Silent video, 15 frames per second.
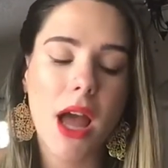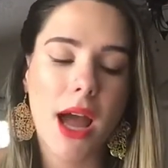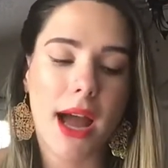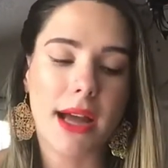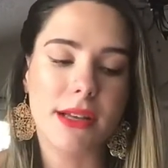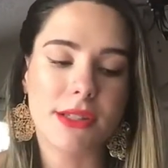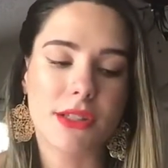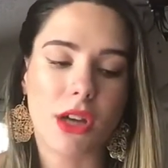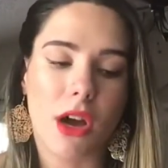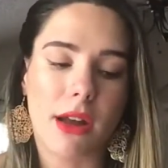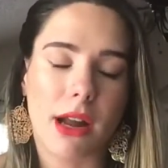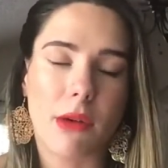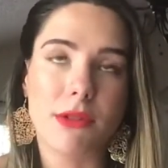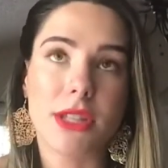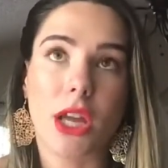I saw it,
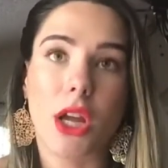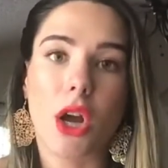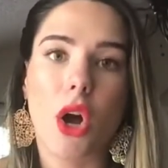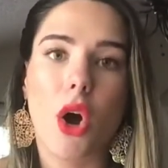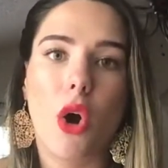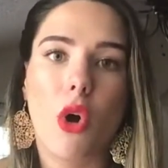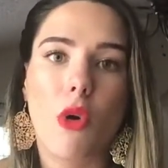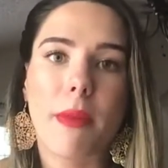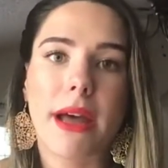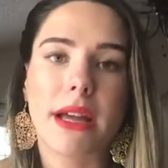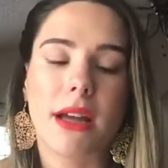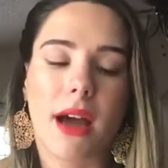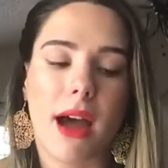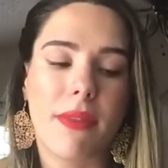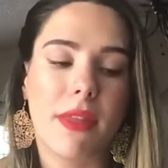I was like, oh my
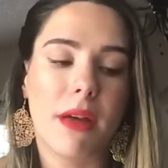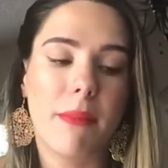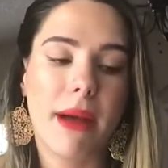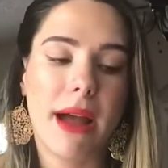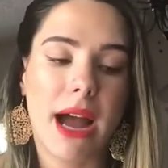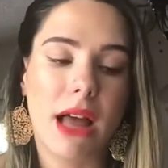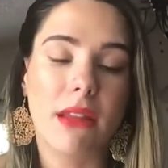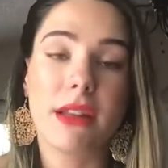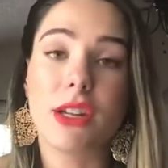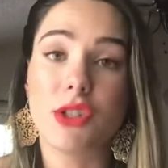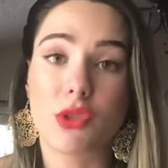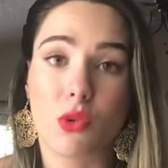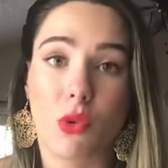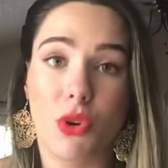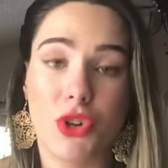god, that palette is
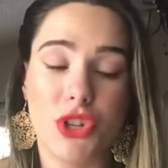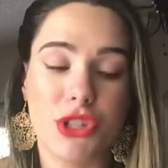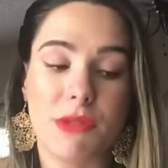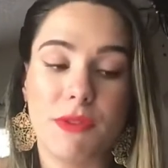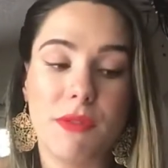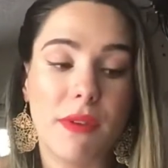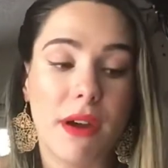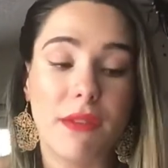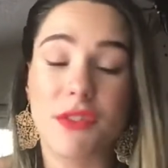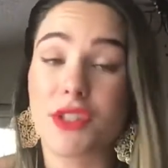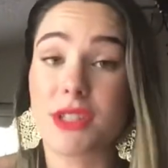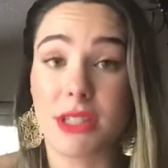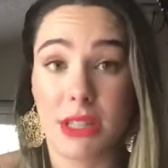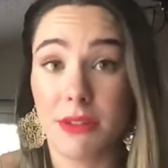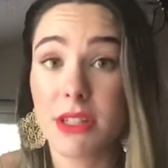gorgeous. If you've ever
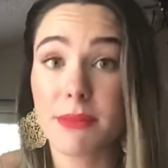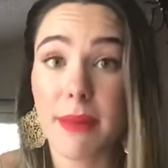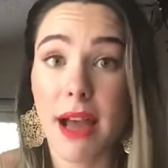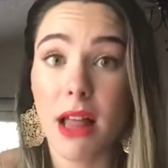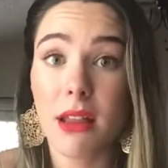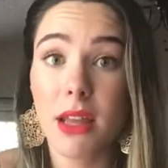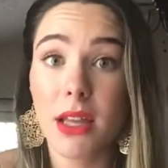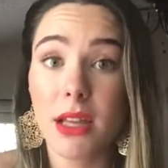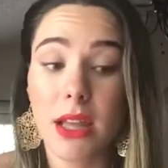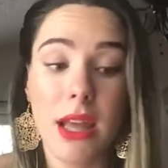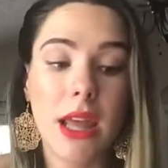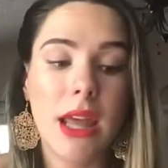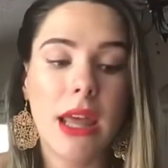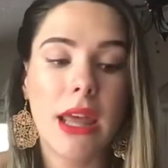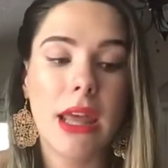seen this palette,
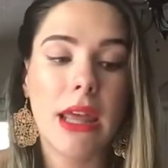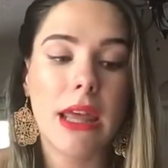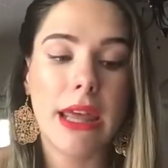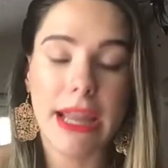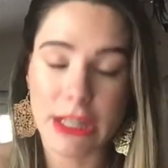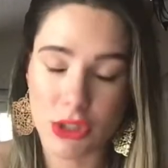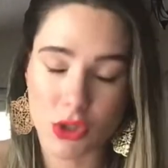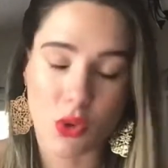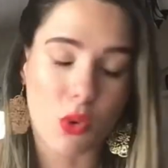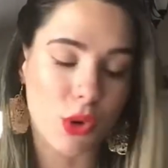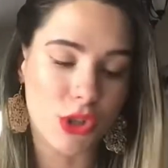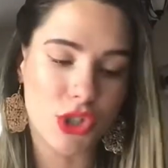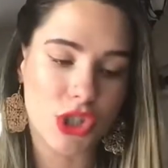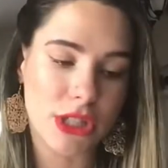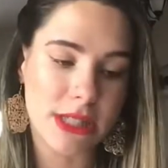it's
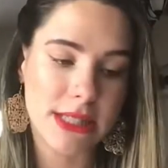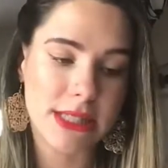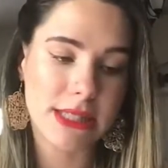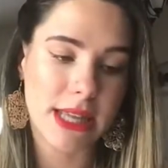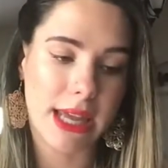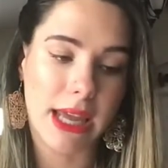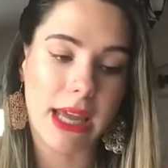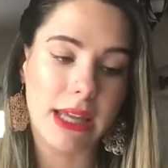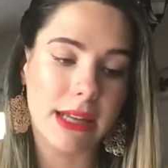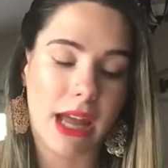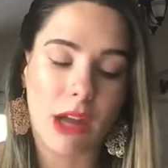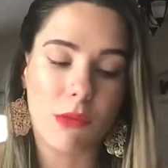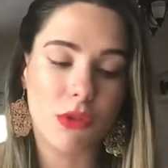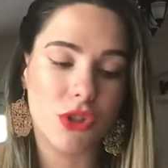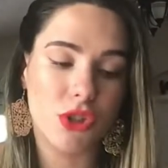gorgeous, and I
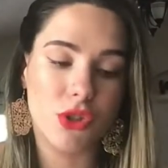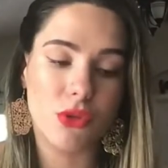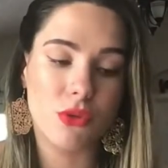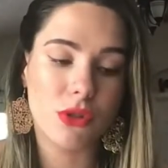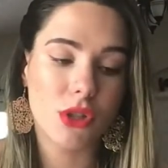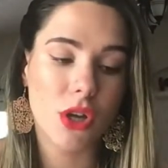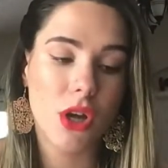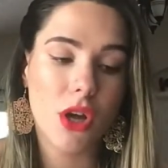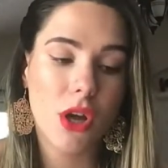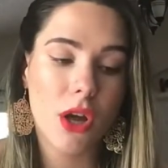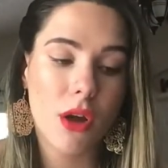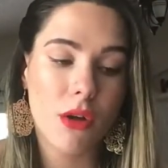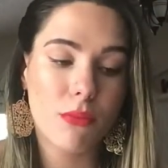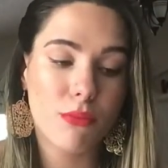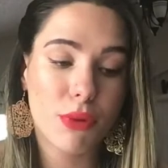would use
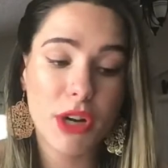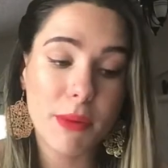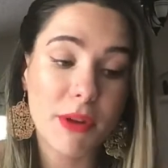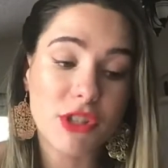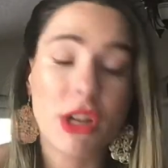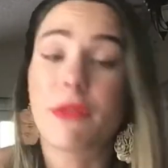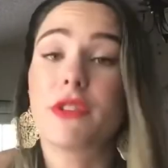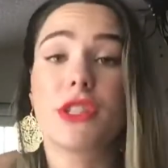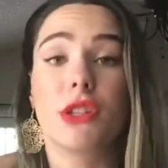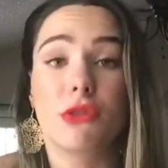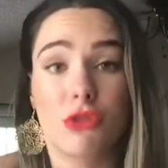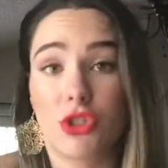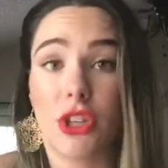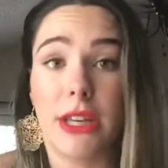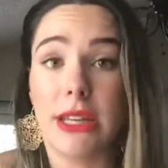pretty much every single
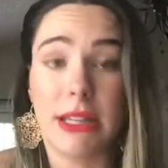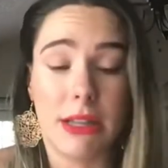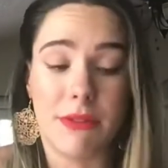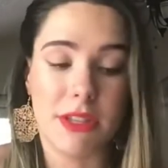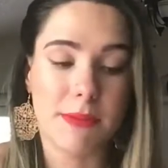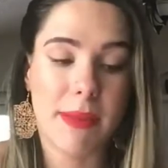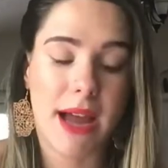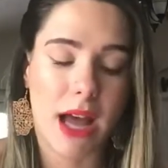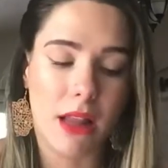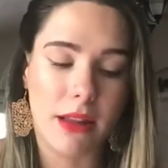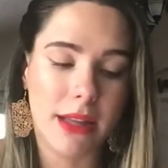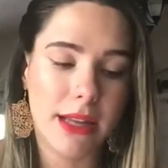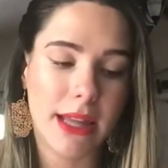shade in this palette.